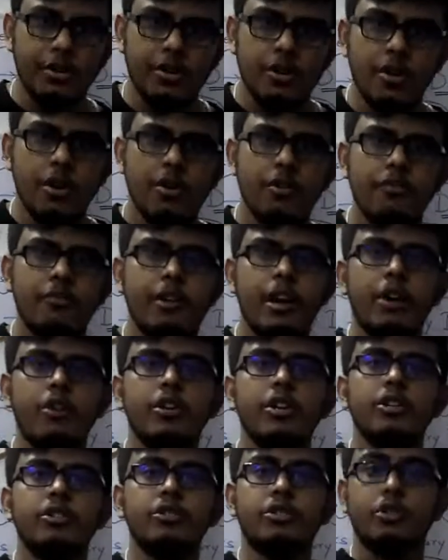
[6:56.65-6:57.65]
we are going
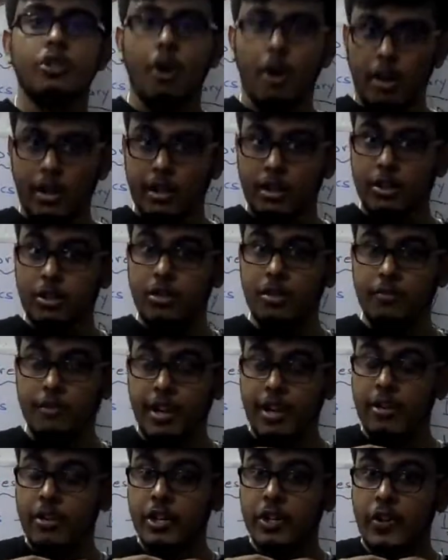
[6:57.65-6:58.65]

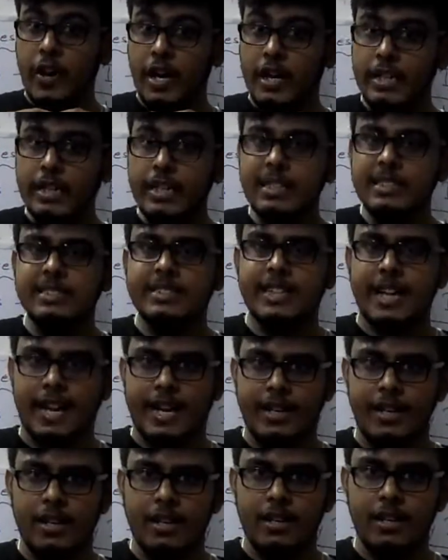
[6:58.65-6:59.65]
to understand
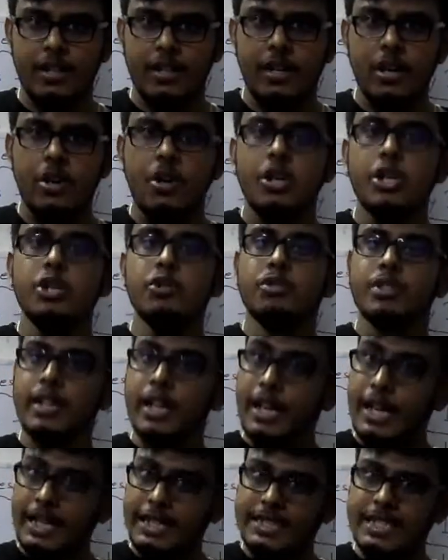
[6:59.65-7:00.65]
using an
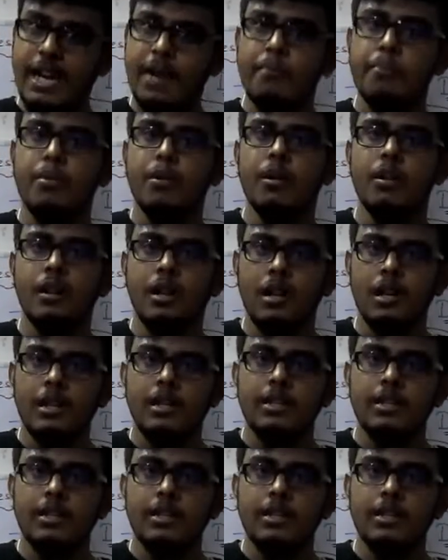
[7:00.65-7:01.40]
example that